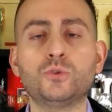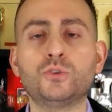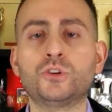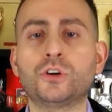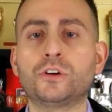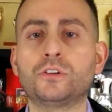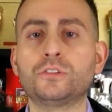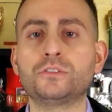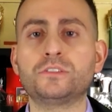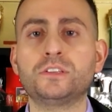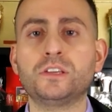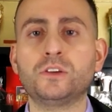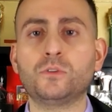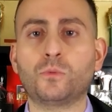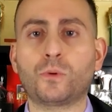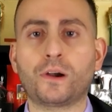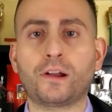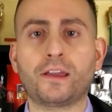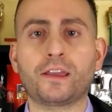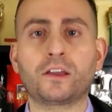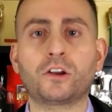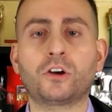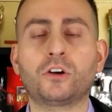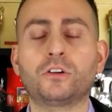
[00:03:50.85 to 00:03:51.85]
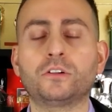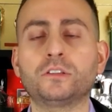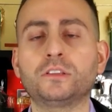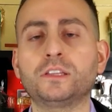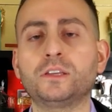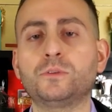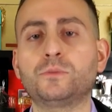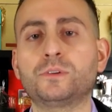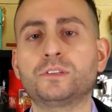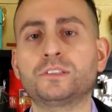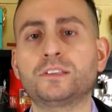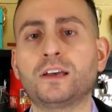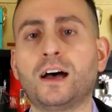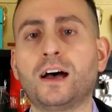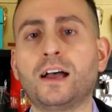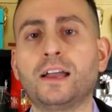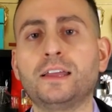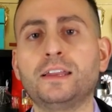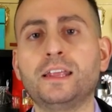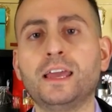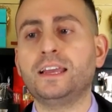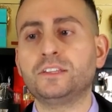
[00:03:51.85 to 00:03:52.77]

Jersey where I currently reside.